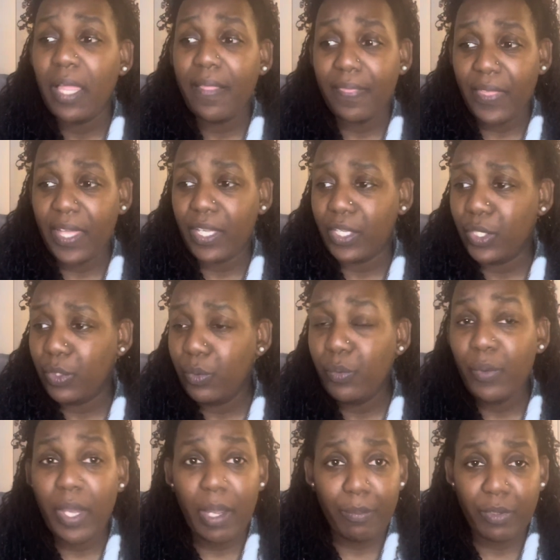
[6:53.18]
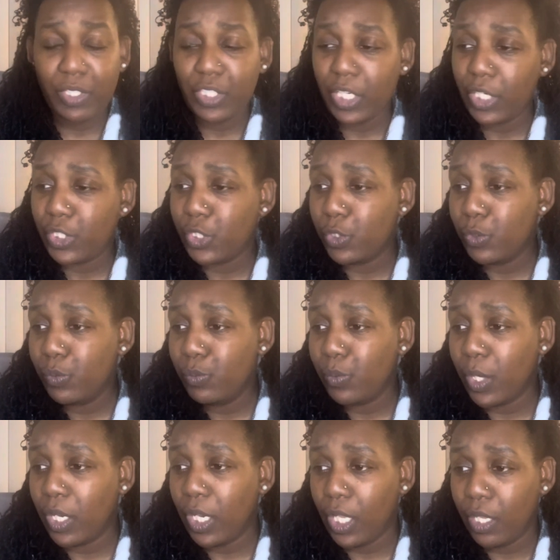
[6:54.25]
Thank you. I appreciate
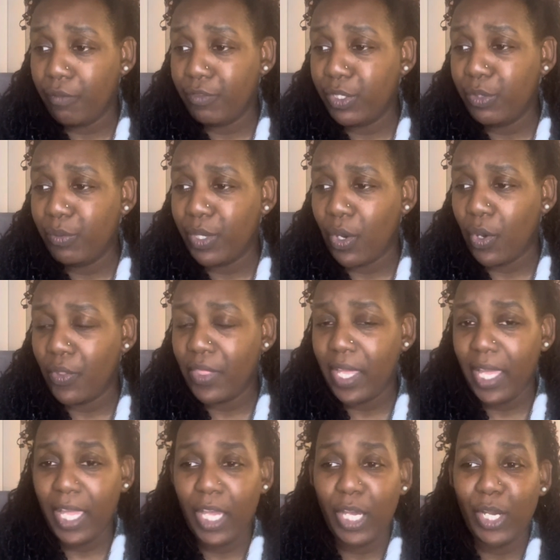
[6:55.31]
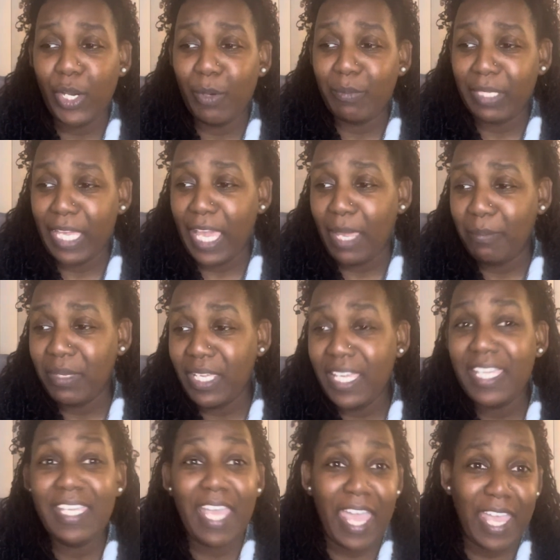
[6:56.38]
you. I love you and all that.
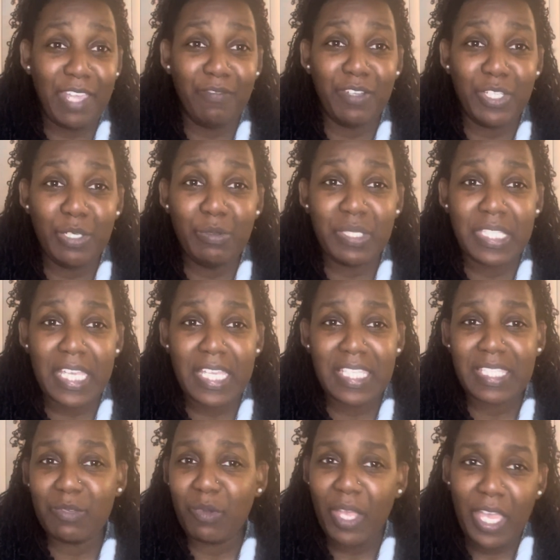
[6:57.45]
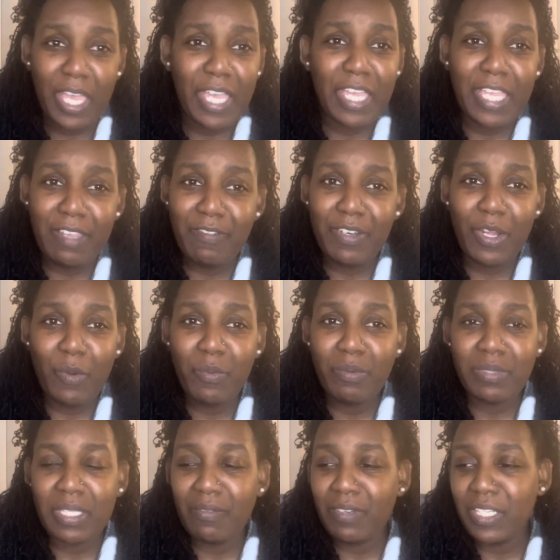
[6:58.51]
Gabby, yeah, even you, sis. Even though we
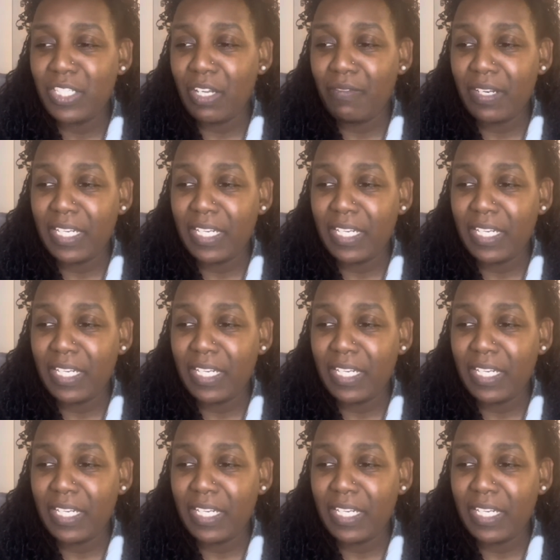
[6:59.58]
was giving each other the